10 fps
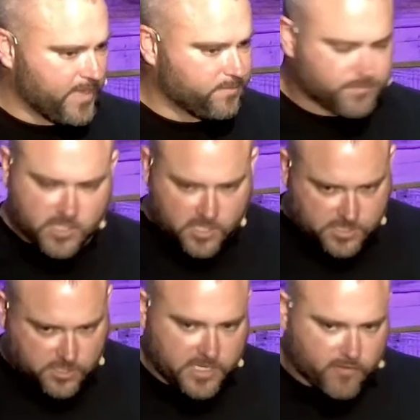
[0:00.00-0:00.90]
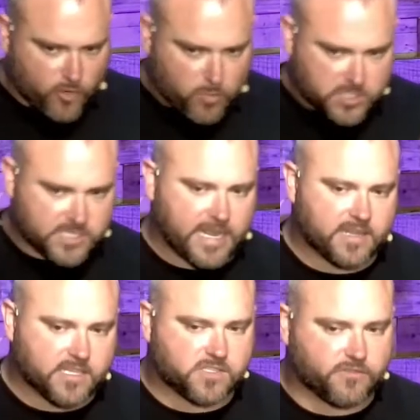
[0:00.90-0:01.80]
Okay, so Dave Roberson
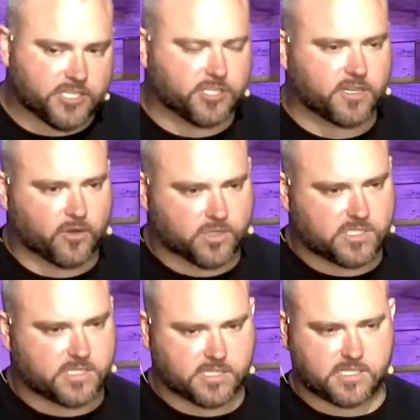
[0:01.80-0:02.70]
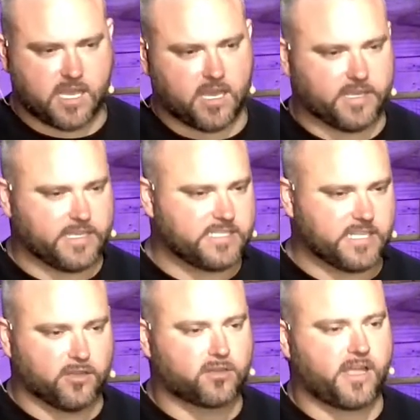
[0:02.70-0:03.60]
had this vision. There was this, he
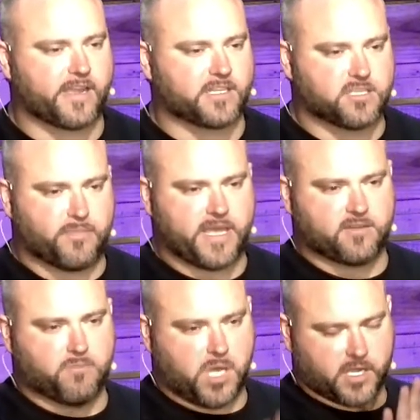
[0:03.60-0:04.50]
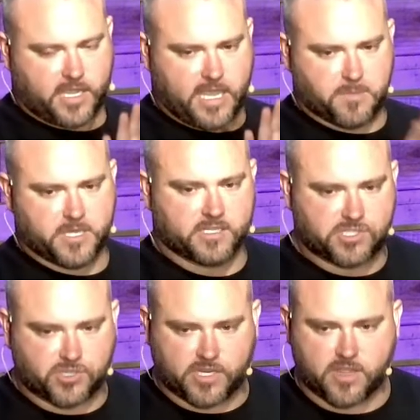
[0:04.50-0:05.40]
said it looked like a Tibetan monk in
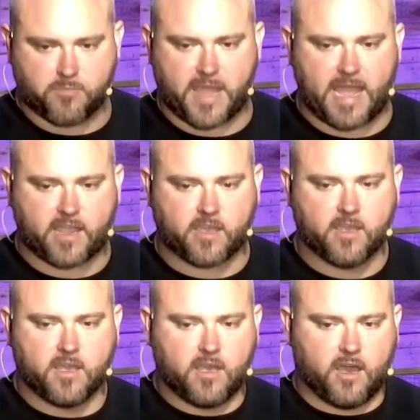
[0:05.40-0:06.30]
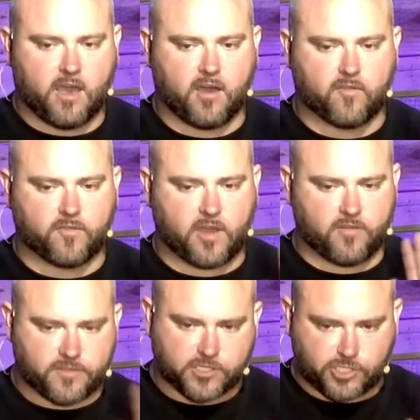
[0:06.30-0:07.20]
and stood in the back
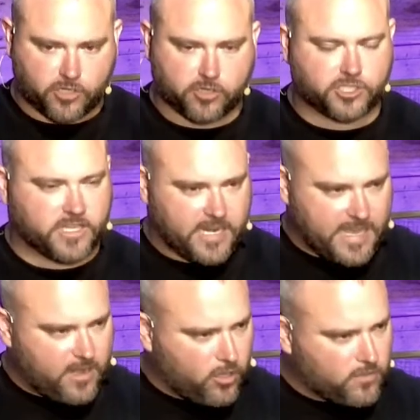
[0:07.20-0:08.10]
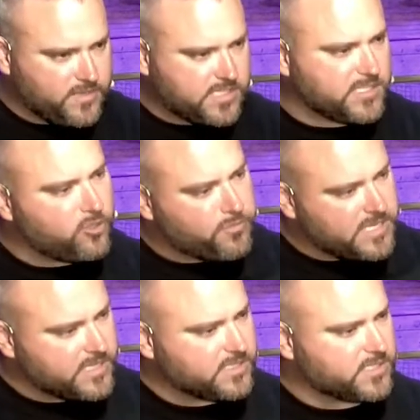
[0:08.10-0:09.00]
of the church, and then it had all of these little
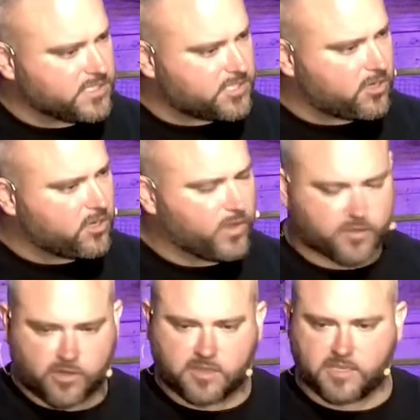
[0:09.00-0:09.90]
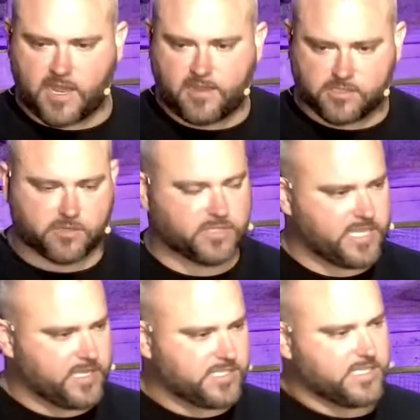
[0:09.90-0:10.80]
minions, and it started going throughout the aisles, and it
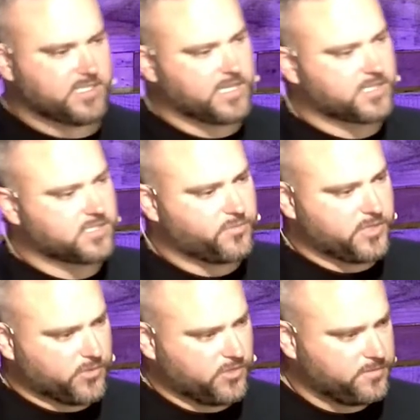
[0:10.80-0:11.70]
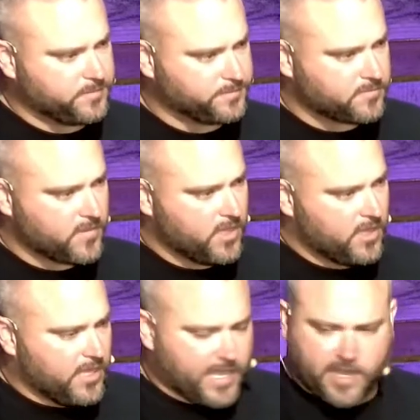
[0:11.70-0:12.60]
would take seats next to people.
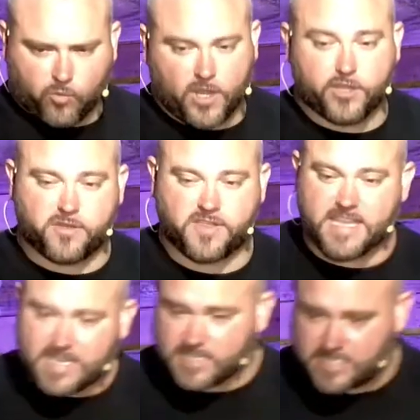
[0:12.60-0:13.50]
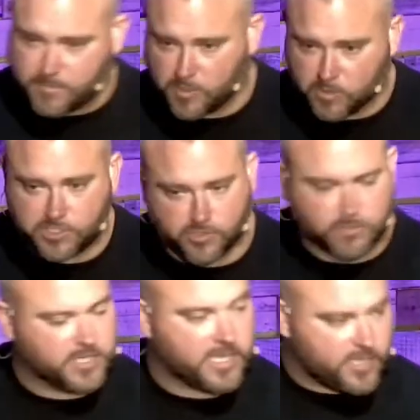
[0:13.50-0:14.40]
And what you think a demon would do
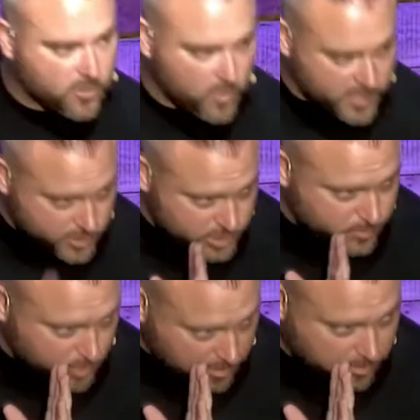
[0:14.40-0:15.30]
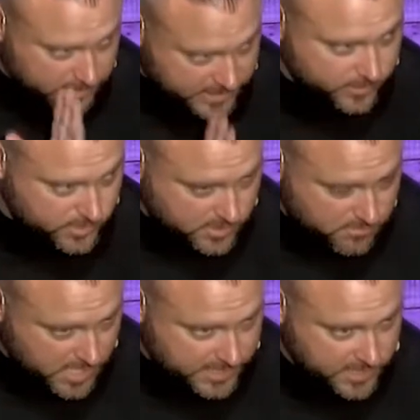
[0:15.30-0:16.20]
to be like, you know what, you should probably kill
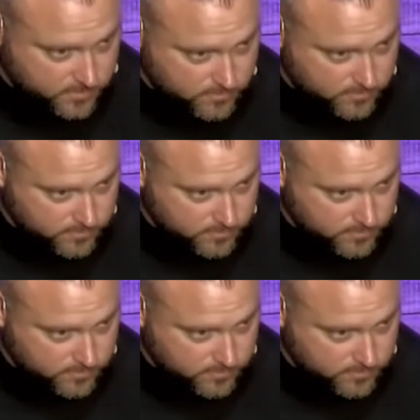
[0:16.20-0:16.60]
somebody.